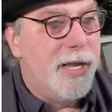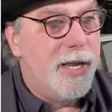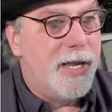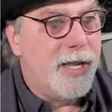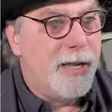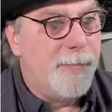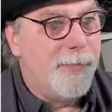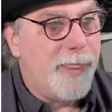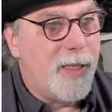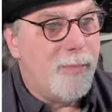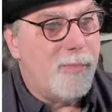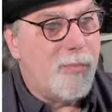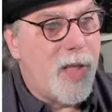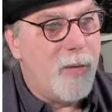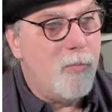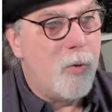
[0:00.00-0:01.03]
I'm
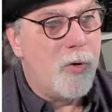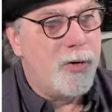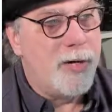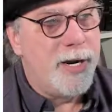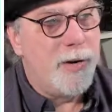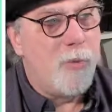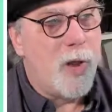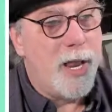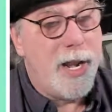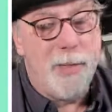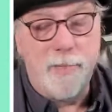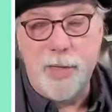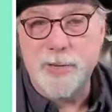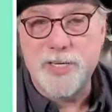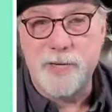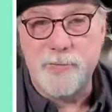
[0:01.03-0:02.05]
wondering what, and
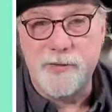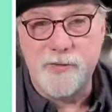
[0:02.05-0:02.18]
maybe some